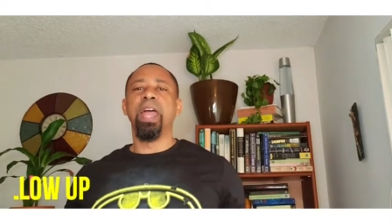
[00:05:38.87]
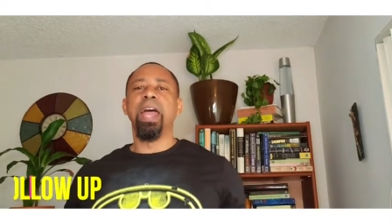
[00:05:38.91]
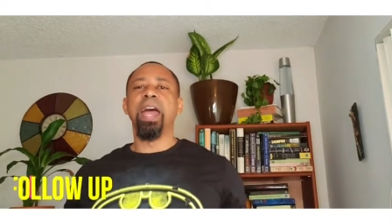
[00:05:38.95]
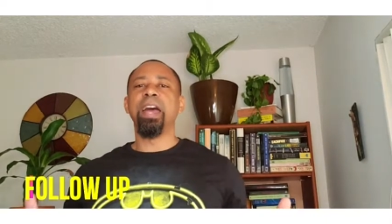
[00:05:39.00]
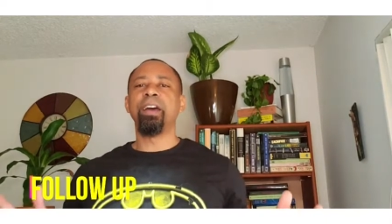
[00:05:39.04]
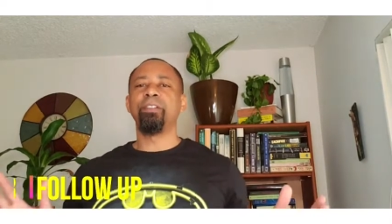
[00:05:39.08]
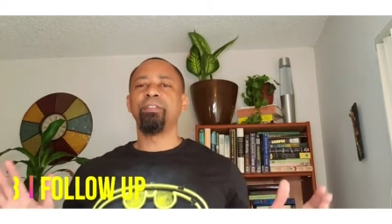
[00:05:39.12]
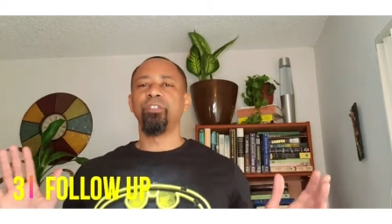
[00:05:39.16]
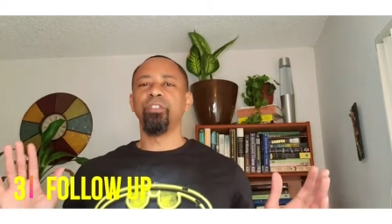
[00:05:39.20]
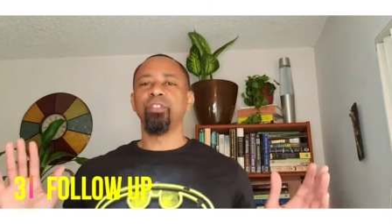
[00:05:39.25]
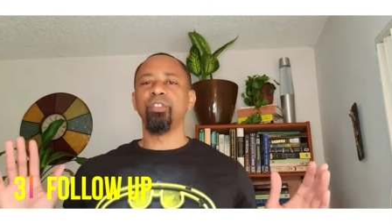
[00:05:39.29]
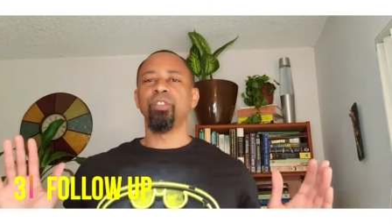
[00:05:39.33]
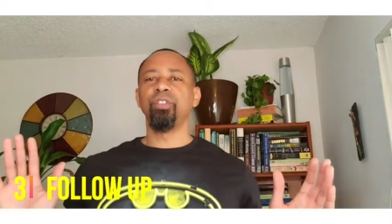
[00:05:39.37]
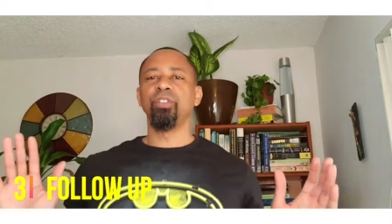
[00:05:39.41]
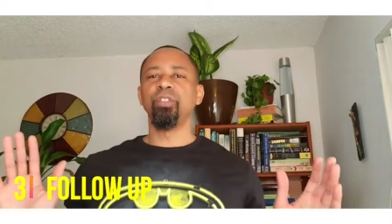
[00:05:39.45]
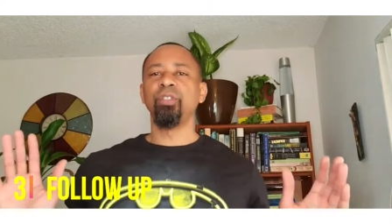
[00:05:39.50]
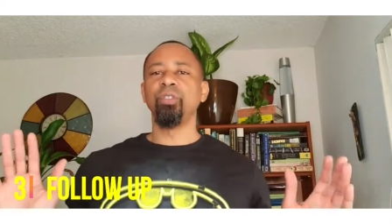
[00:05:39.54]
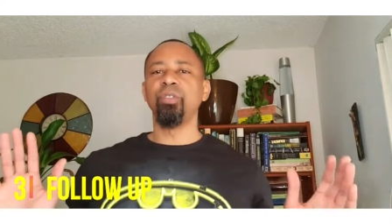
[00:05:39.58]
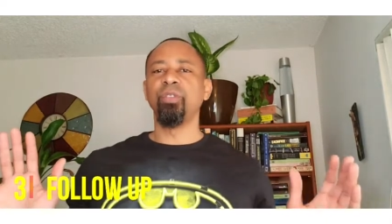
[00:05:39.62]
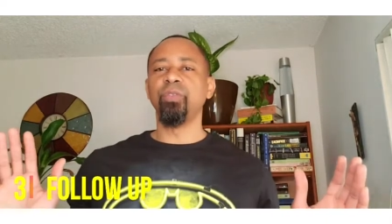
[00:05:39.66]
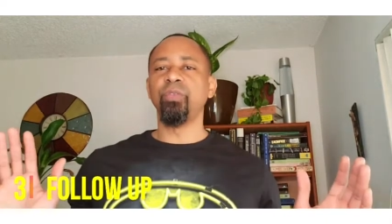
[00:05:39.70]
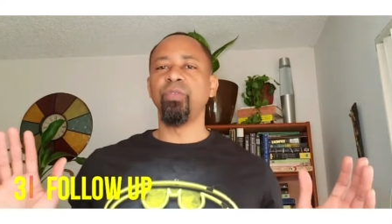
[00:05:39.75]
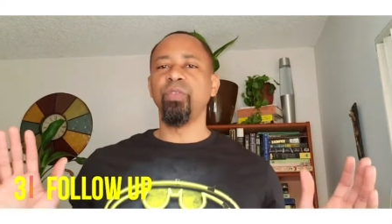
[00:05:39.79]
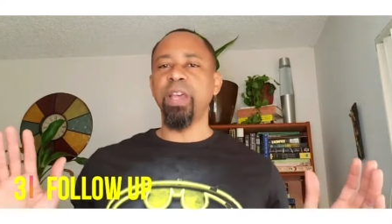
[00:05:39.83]
After
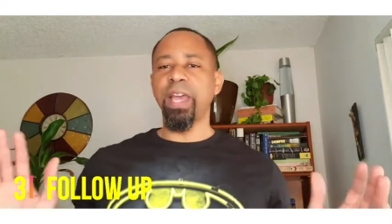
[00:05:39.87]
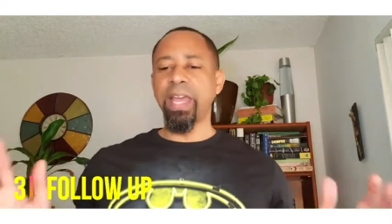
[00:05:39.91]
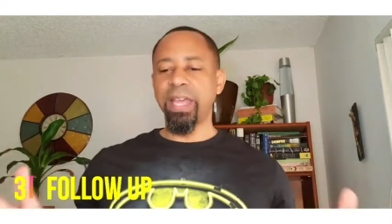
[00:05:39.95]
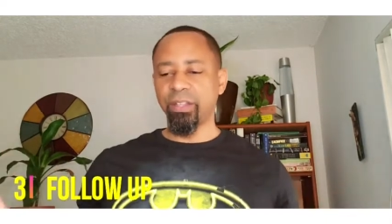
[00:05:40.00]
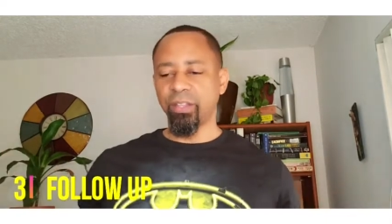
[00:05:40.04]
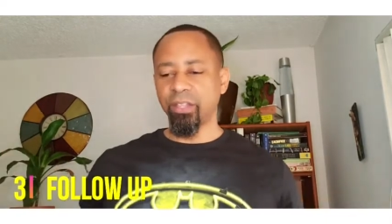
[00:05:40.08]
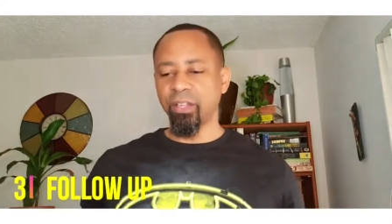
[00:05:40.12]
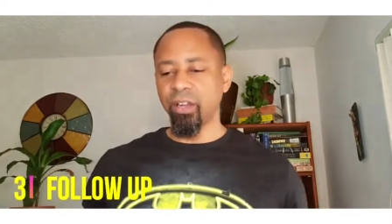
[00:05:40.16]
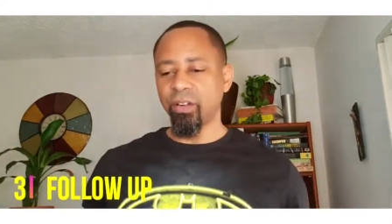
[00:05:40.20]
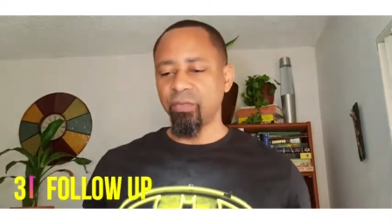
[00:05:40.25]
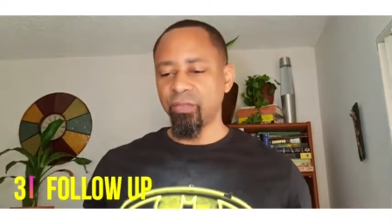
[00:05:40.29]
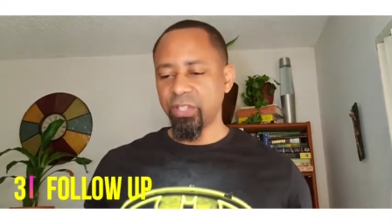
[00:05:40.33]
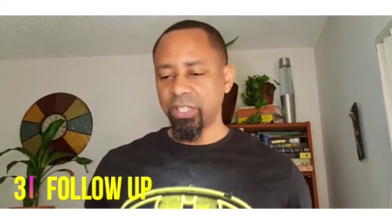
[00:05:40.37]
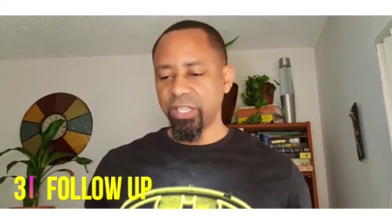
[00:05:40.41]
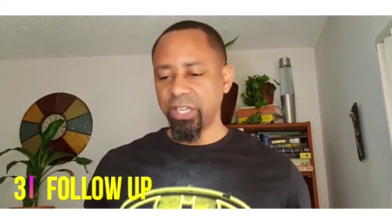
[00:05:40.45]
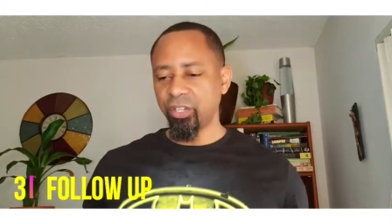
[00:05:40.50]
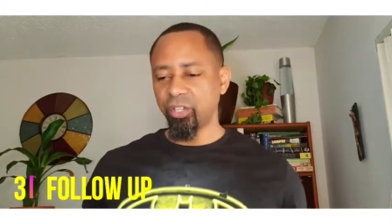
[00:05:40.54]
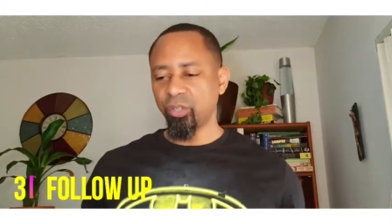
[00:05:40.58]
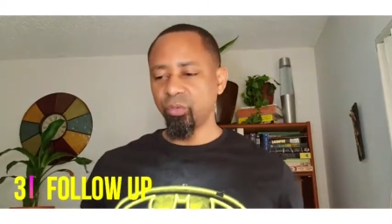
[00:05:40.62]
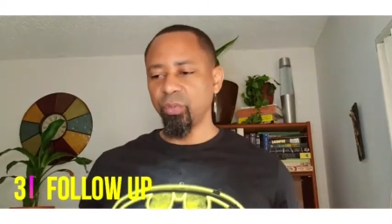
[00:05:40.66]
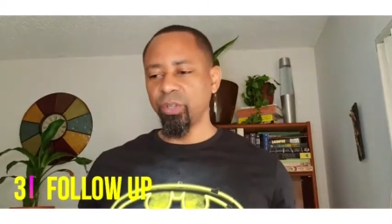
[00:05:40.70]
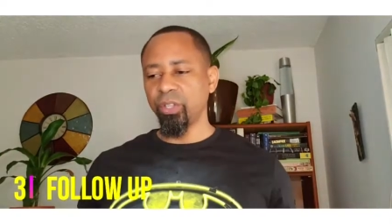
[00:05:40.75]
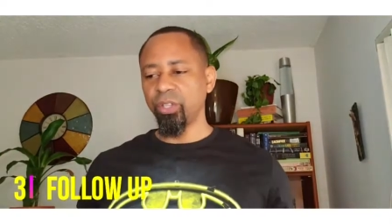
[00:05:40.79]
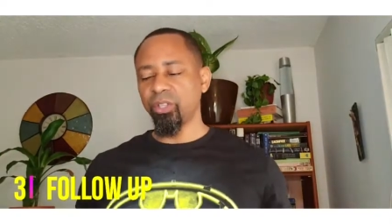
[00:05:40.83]
you've had the
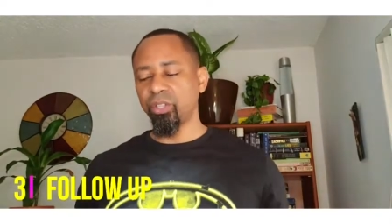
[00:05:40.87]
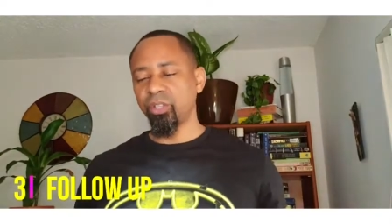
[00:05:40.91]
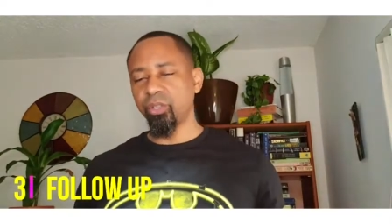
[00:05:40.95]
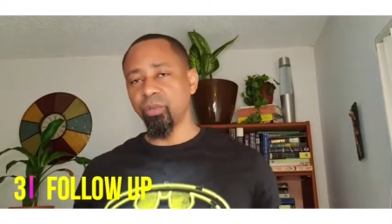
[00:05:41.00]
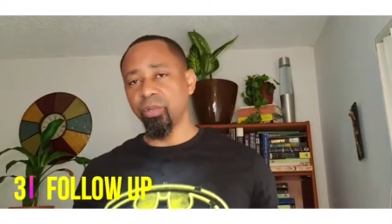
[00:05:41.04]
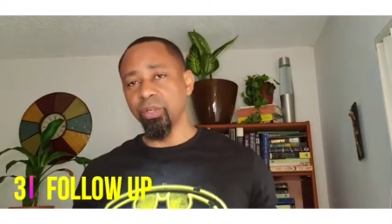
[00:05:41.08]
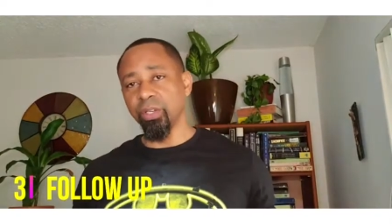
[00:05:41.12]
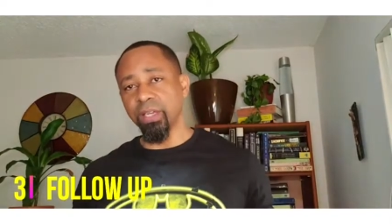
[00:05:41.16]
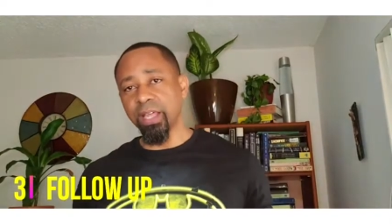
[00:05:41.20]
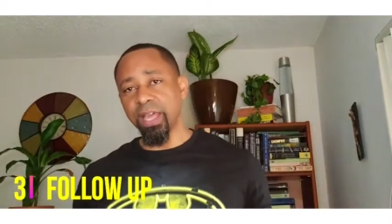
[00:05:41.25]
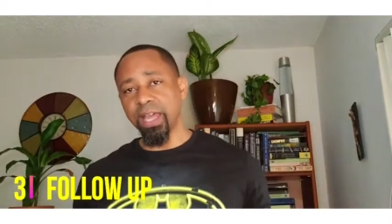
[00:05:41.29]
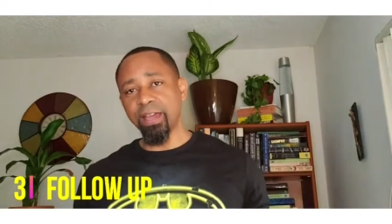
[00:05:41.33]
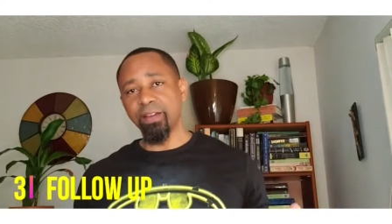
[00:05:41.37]
conversation with the student,